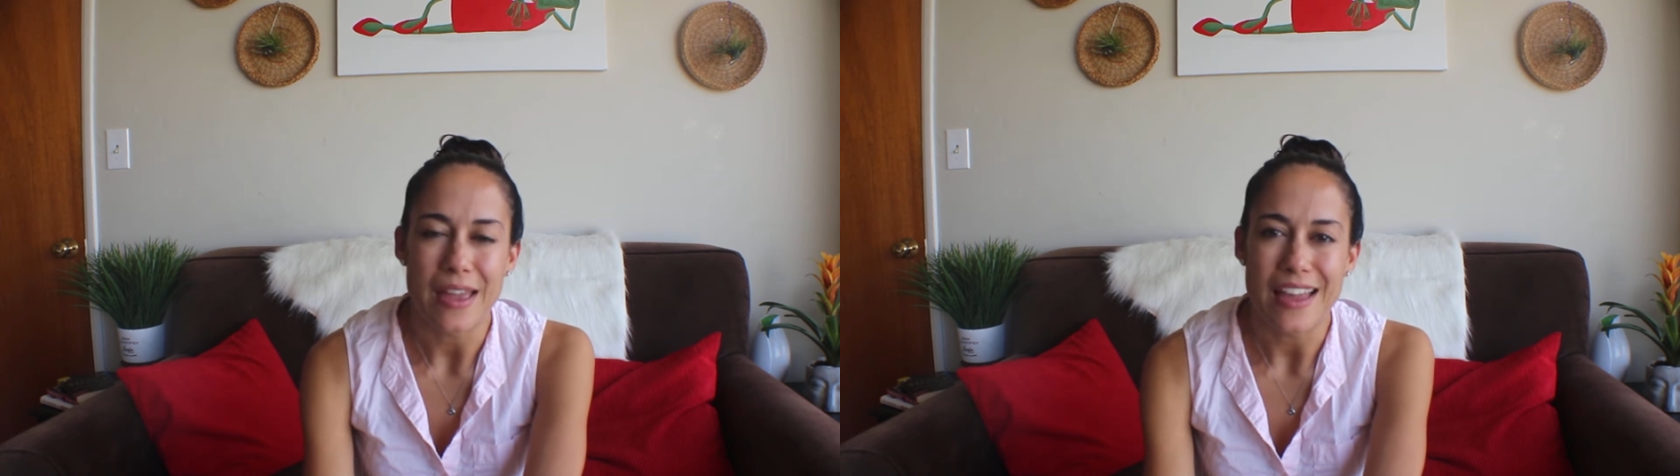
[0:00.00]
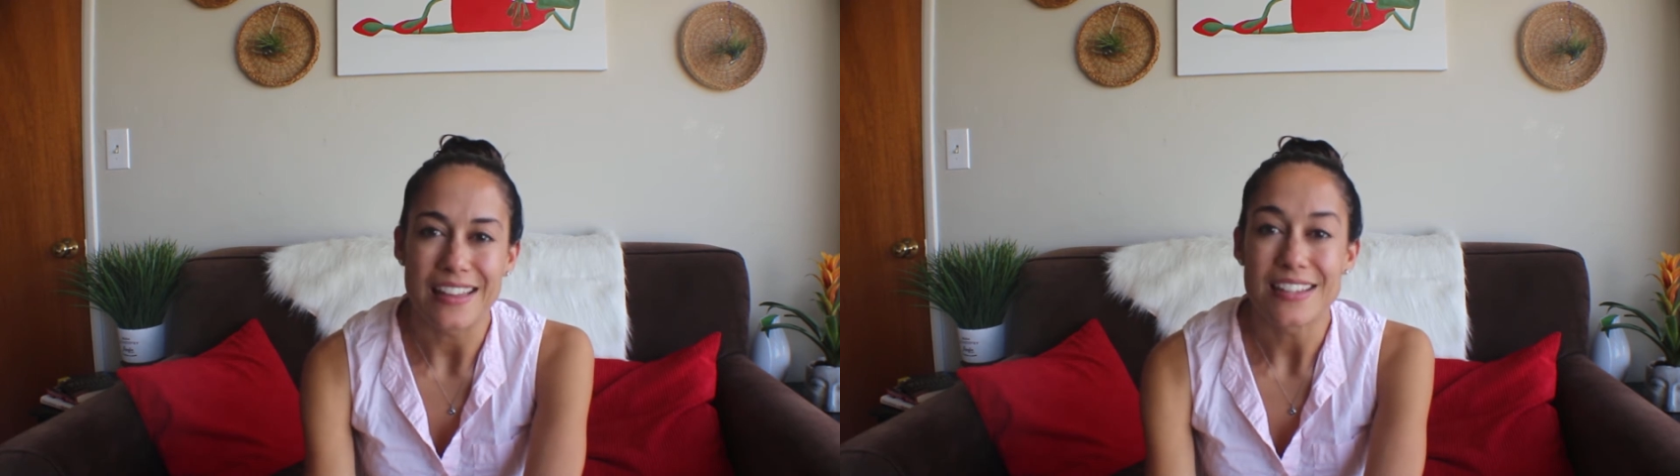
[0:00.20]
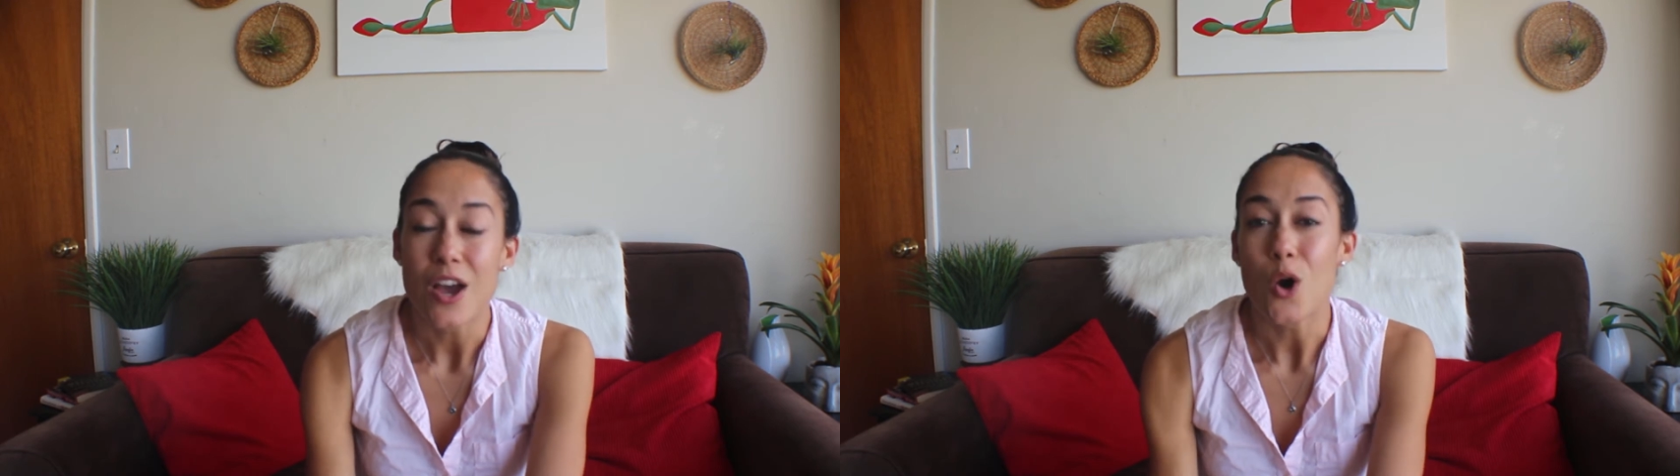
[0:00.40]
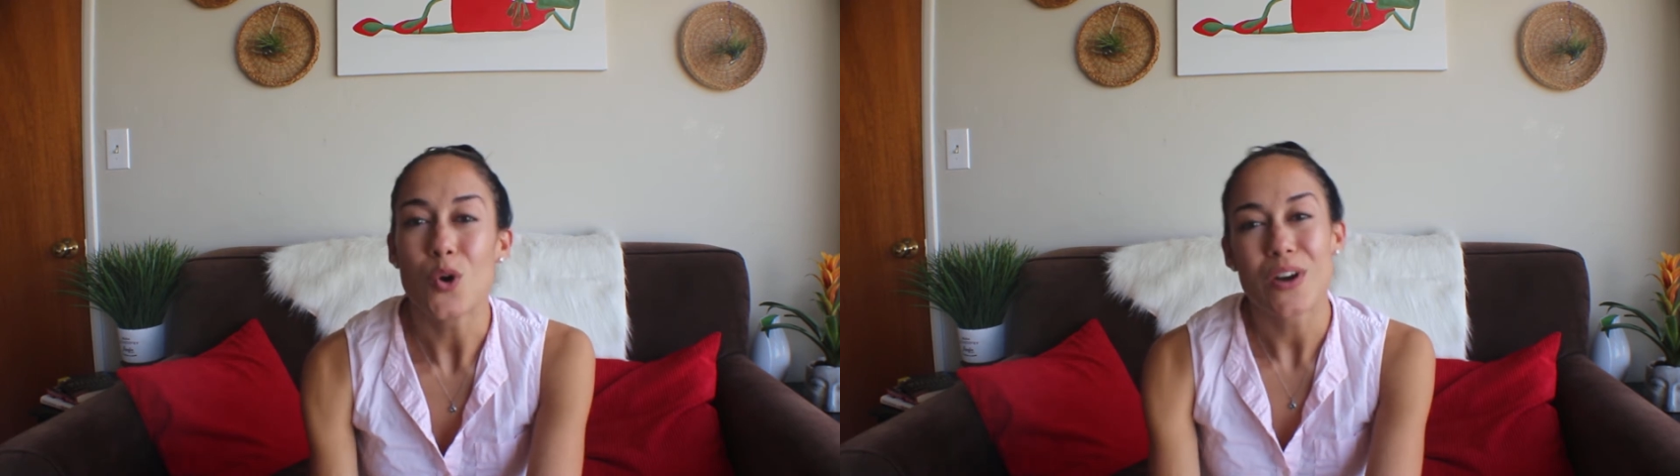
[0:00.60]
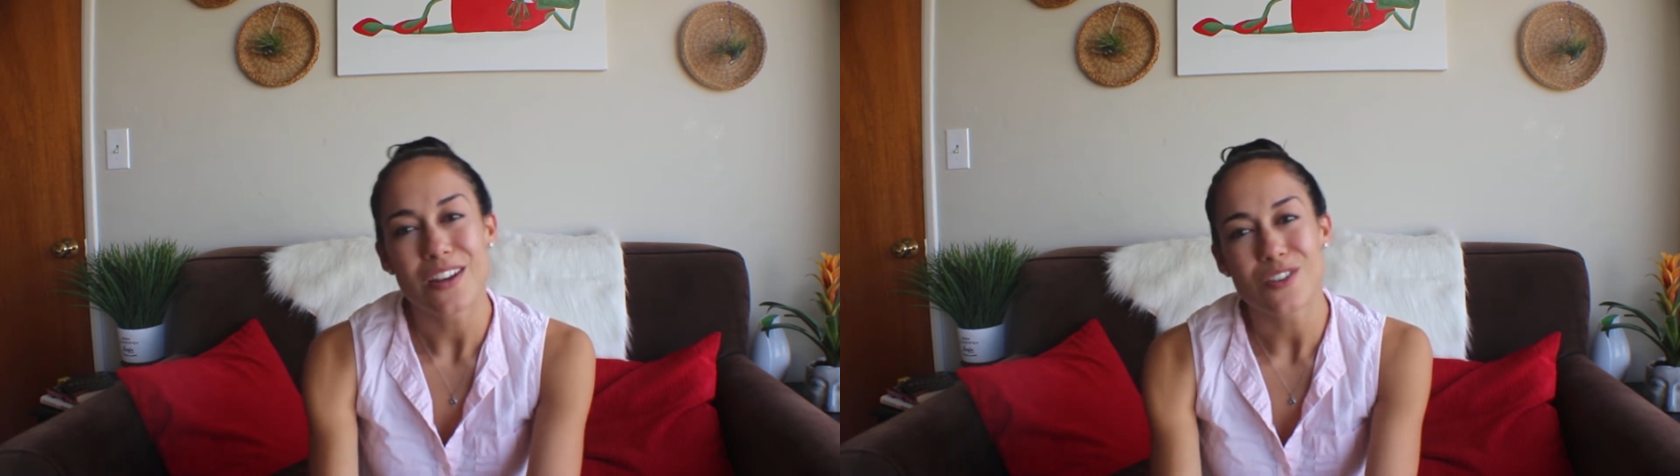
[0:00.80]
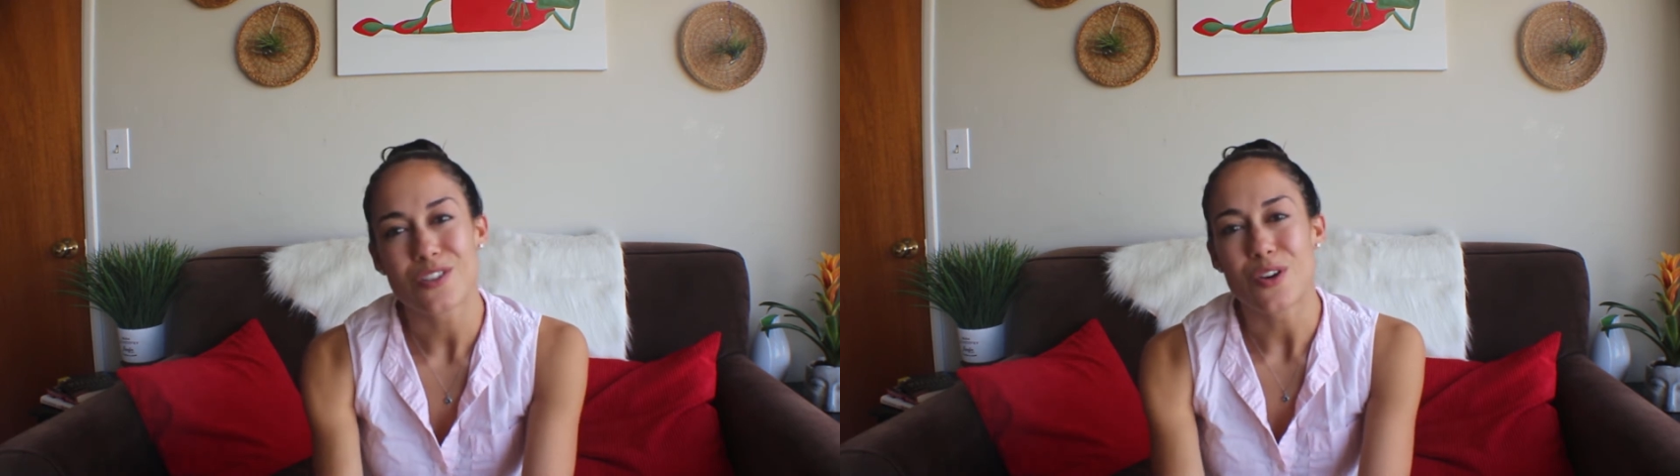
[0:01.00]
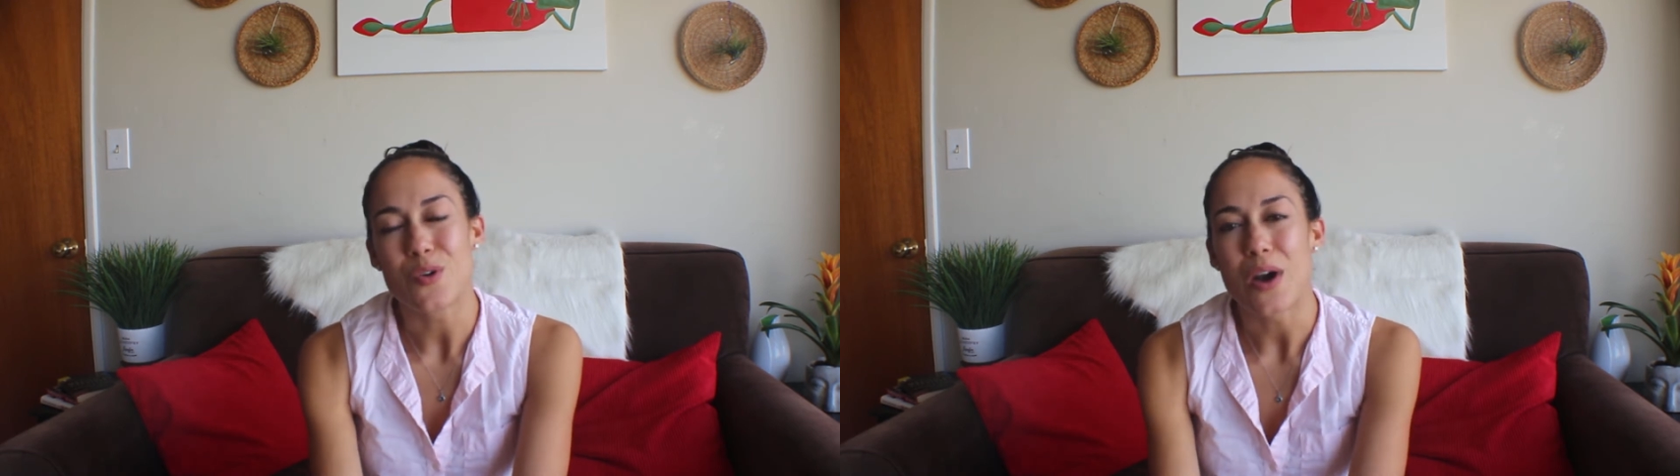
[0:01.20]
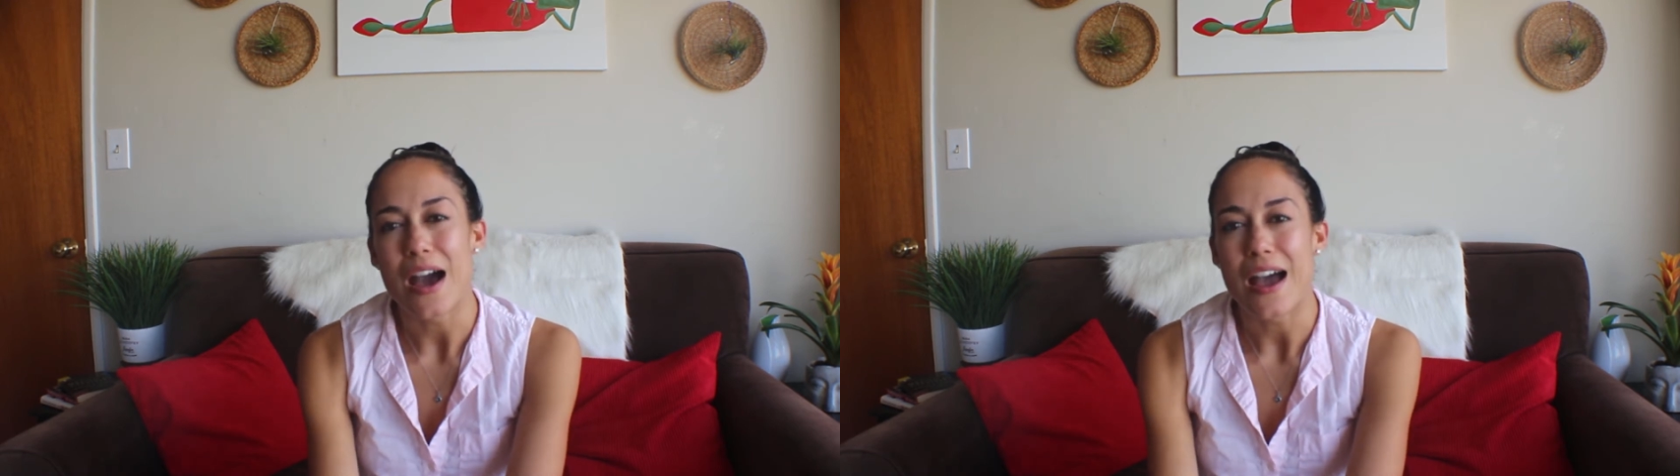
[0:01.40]
And
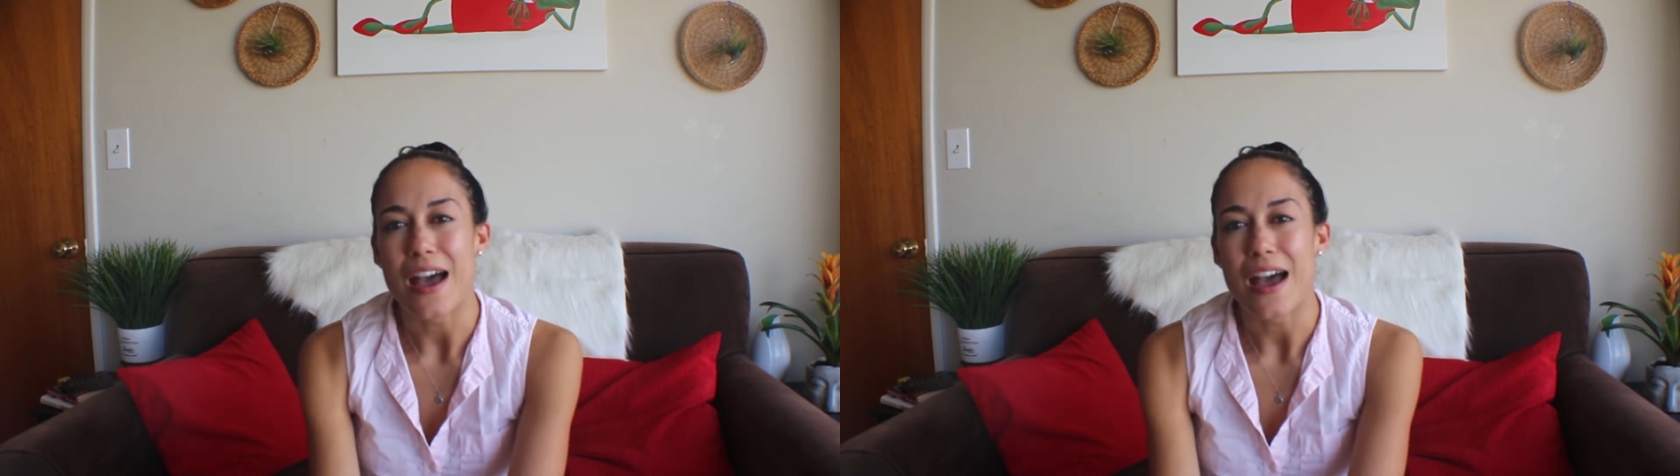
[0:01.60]
also